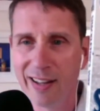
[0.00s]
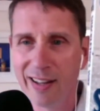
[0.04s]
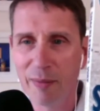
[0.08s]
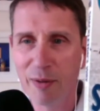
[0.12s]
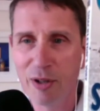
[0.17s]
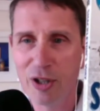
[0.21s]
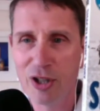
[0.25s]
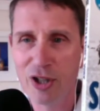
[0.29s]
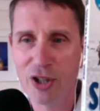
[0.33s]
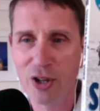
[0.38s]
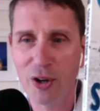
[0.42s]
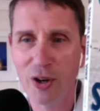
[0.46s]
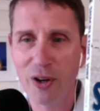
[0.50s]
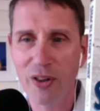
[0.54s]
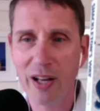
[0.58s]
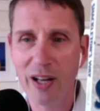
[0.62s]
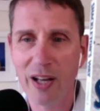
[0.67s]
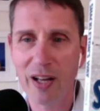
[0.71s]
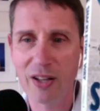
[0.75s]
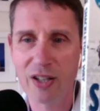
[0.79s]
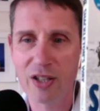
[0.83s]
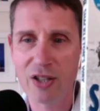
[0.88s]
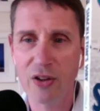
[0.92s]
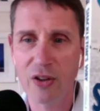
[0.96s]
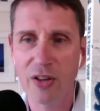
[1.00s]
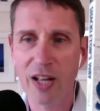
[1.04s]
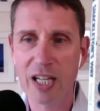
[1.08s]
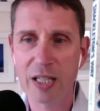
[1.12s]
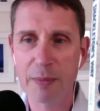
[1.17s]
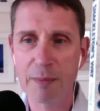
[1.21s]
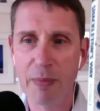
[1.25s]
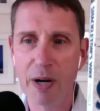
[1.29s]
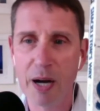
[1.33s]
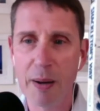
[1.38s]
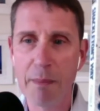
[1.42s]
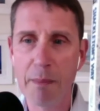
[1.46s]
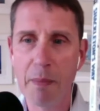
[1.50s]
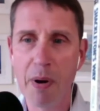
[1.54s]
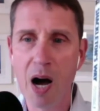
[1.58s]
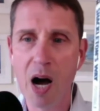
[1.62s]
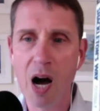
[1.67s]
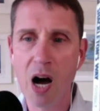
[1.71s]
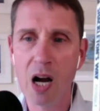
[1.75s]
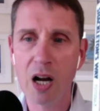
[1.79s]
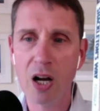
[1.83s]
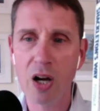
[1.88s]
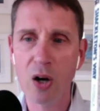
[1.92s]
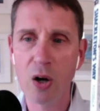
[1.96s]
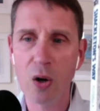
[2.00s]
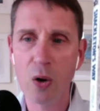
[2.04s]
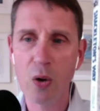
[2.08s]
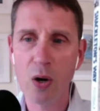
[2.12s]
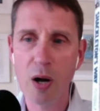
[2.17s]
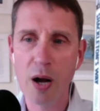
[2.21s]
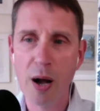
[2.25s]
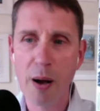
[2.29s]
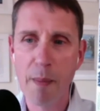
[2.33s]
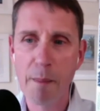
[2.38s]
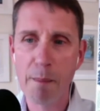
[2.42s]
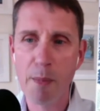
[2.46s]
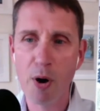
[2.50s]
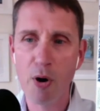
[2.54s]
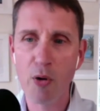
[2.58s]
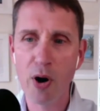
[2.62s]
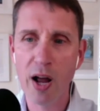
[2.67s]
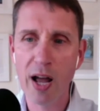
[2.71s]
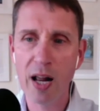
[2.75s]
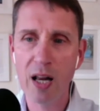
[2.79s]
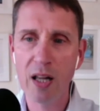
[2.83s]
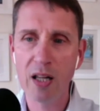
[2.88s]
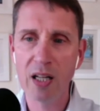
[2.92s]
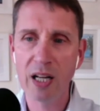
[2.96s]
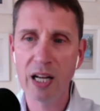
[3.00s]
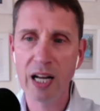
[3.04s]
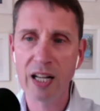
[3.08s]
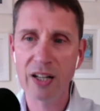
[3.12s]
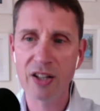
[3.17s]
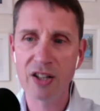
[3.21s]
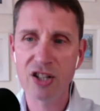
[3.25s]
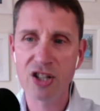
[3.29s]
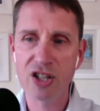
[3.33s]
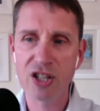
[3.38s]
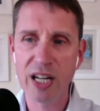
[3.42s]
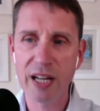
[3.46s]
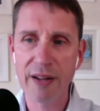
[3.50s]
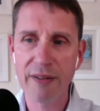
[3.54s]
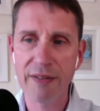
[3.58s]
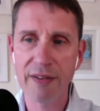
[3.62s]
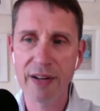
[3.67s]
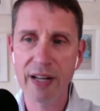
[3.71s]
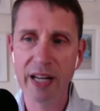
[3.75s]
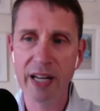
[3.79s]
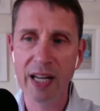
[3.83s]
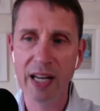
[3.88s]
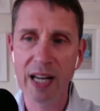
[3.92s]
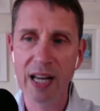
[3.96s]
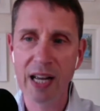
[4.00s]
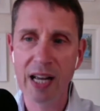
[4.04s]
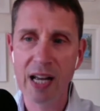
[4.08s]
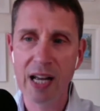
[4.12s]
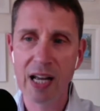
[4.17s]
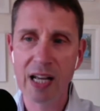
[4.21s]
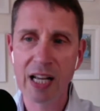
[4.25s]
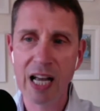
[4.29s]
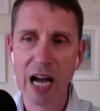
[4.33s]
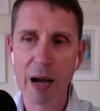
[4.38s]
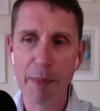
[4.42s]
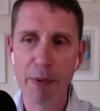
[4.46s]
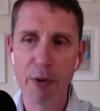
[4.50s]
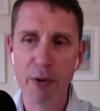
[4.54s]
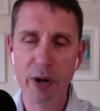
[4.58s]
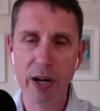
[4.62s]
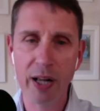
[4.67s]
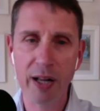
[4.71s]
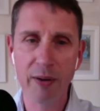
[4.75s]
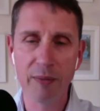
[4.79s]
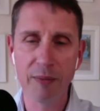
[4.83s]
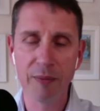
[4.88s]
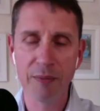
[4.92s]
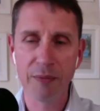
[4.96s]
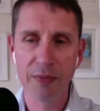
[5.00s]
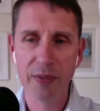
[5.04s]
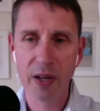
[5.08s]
Let me show you that. So that's by Margot Morrell and Stephanie Capparell.